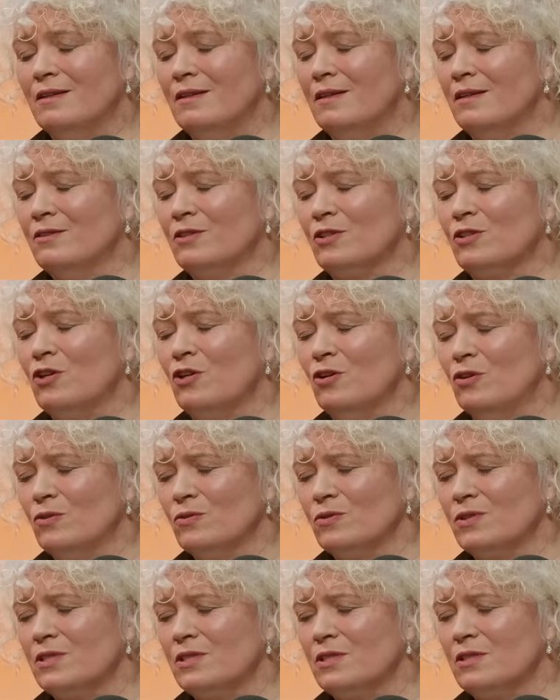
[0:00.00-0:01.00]
on the
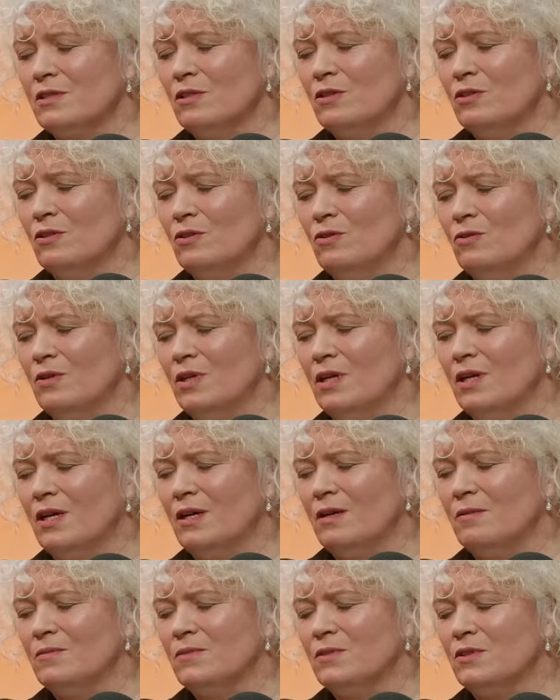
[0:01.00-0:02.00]
coast,
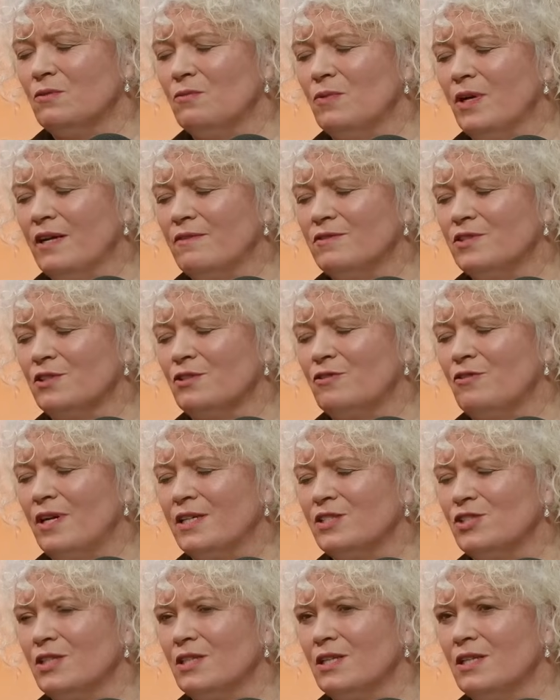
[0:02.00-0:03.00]
the waves are
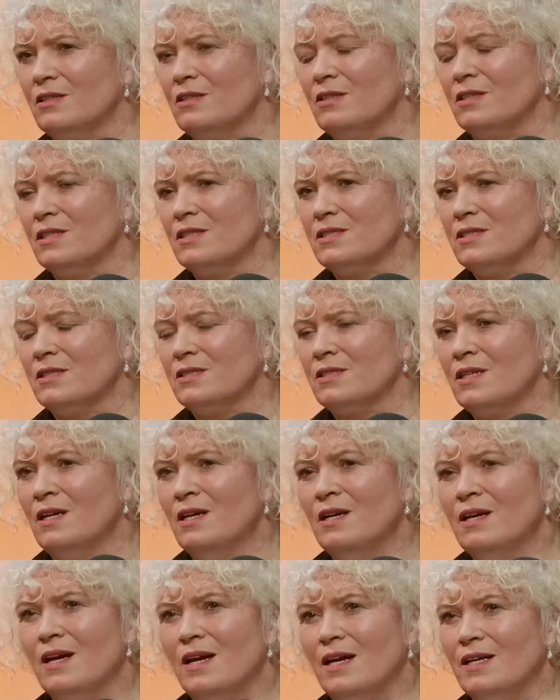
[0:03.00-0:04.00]
crashing in on it, and
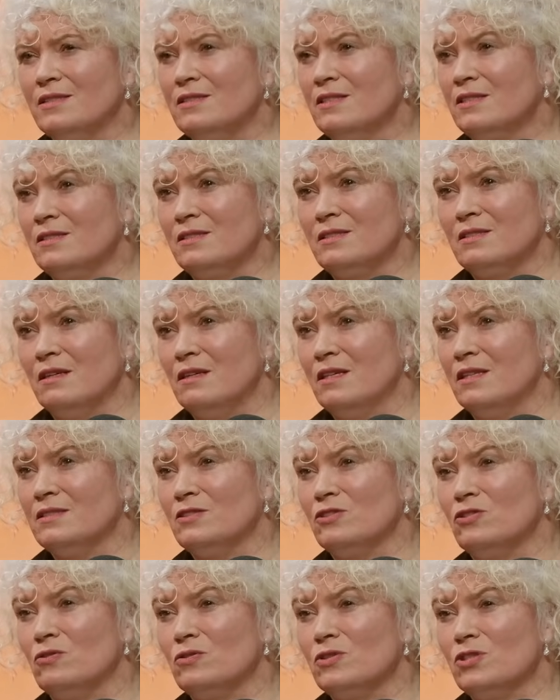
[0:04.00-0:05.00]
it's
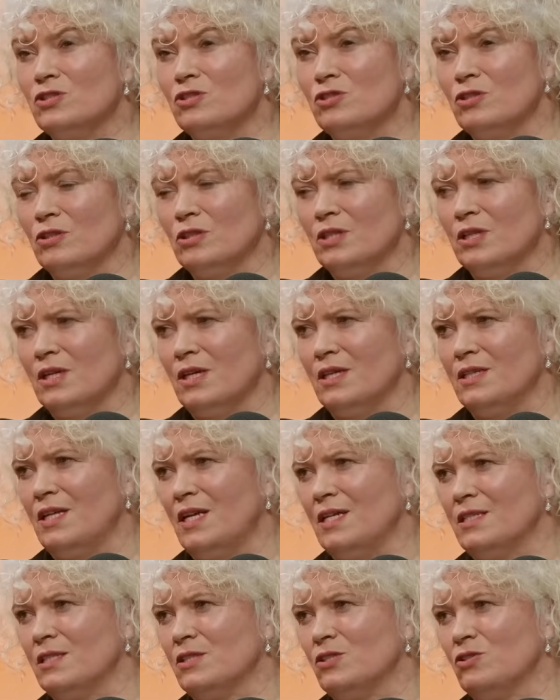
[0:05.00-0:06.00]
so stunning, and
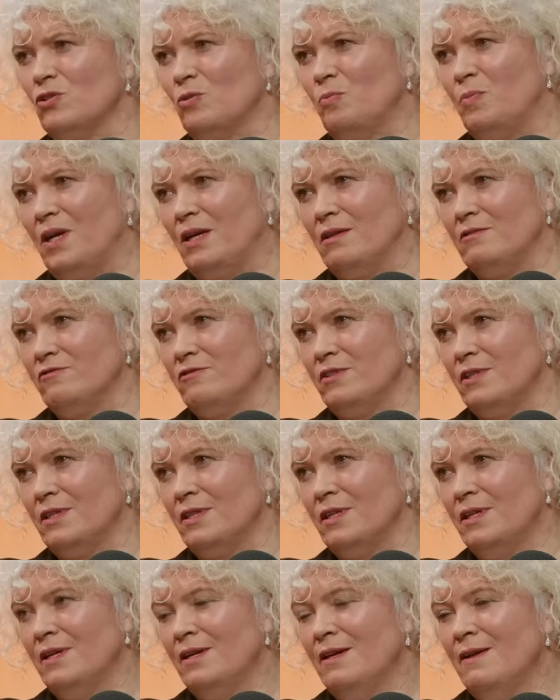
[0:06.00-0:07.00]
yet it's so painful.